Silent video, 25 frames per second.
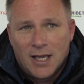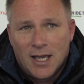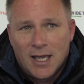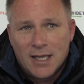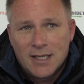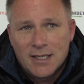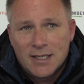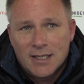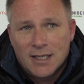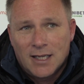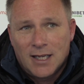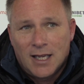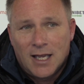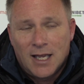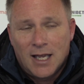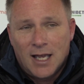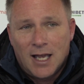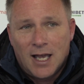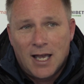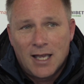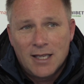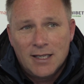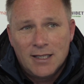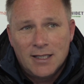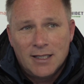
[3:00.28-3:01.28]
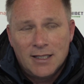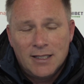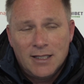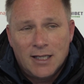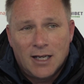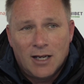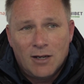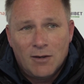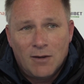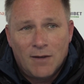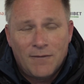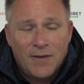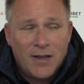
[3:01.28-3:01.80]
and
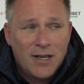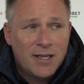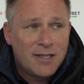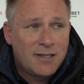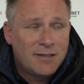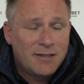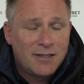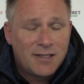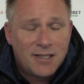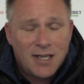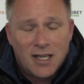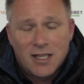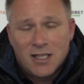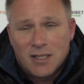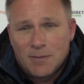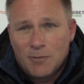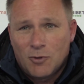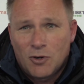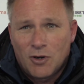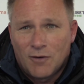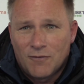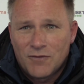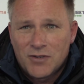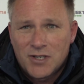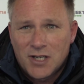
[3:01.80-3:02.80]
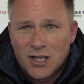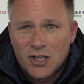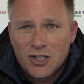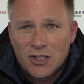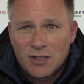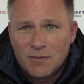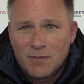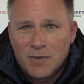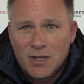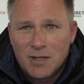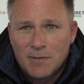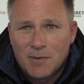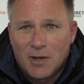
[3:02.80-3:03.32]
I've had a sensible
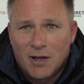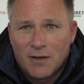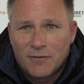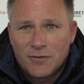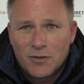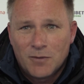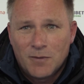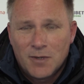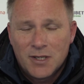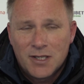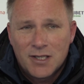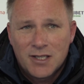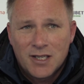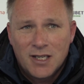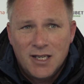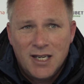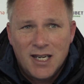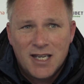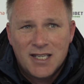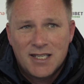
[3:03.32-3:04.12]
conversation with him afterwards, and he